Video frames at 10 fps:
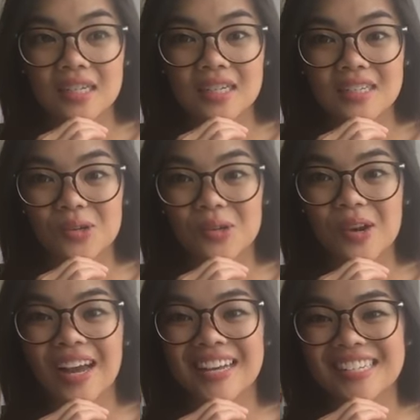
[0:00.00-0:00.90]
so I
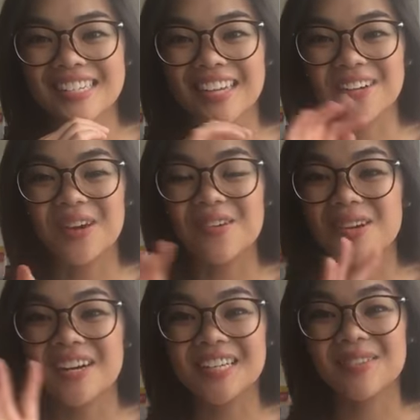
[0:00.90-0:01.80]
had to like
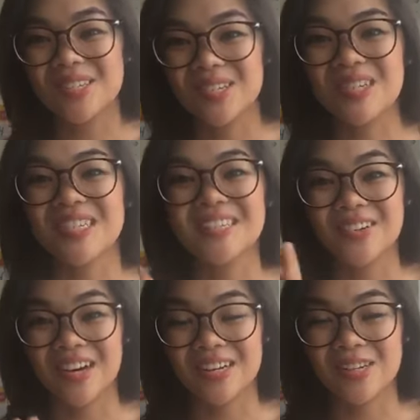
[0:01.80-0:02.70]
reorganize my students and
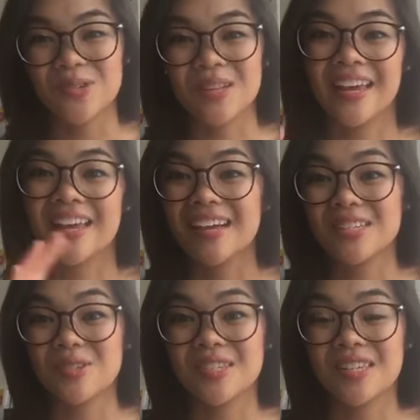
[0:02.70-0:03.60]
try to do like extra
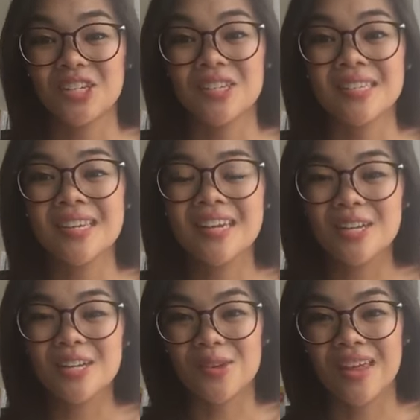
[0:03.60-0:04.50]
sessions
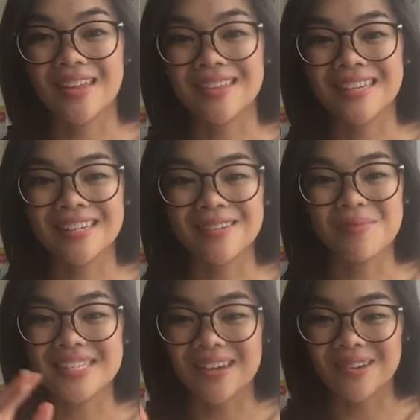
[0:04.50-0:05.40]
so that they didn't
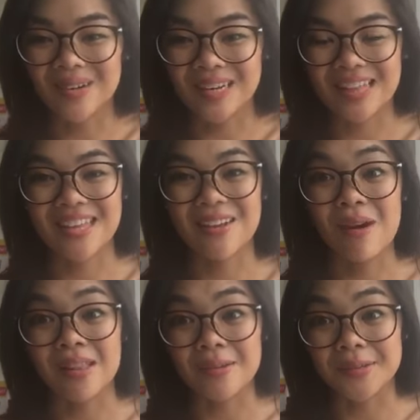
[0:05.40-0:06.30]
miss out on anything
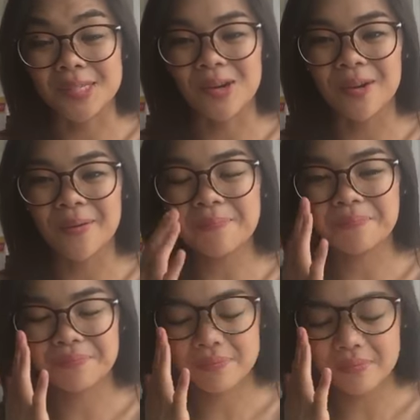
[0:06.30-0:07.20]
while I was gone.
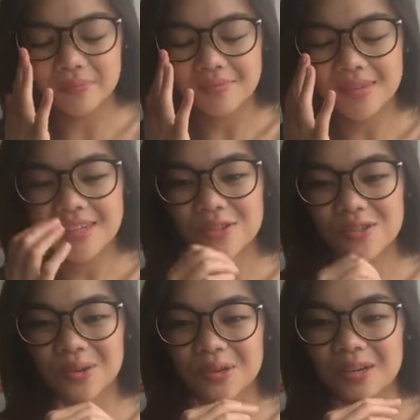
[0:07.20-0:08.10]
So
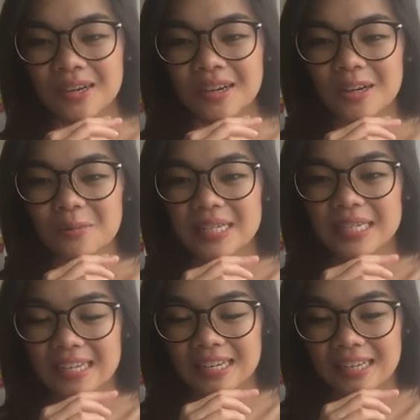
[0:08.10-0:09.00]
be
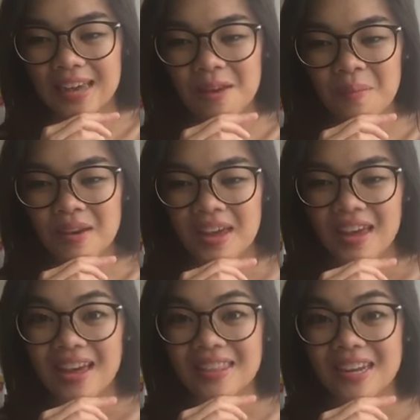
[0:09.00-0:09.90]
seeing them,
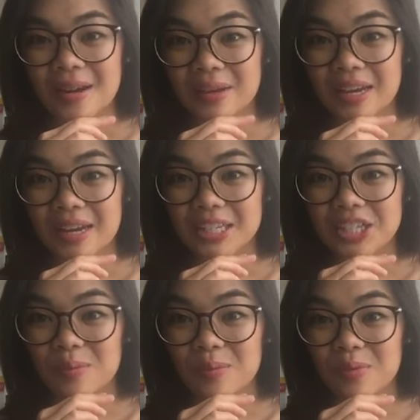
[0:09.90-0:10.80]
and then I'm catching up
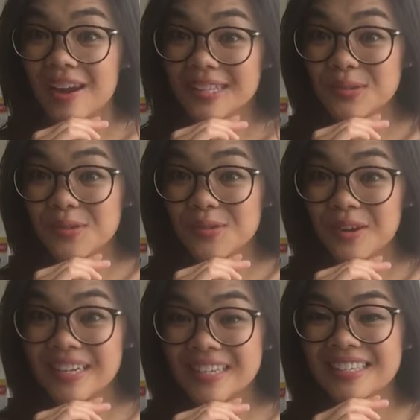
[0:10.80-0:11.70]
with my high school
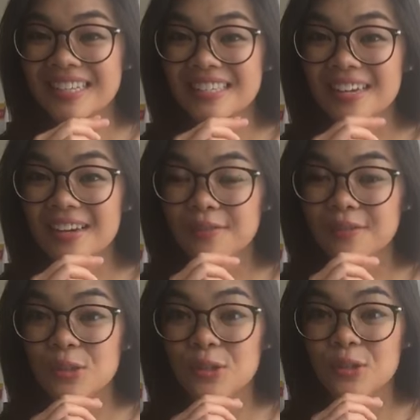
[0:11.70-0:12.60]
friends this
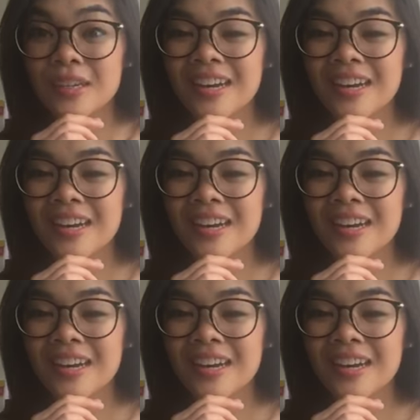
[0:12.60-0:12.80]
afternoon,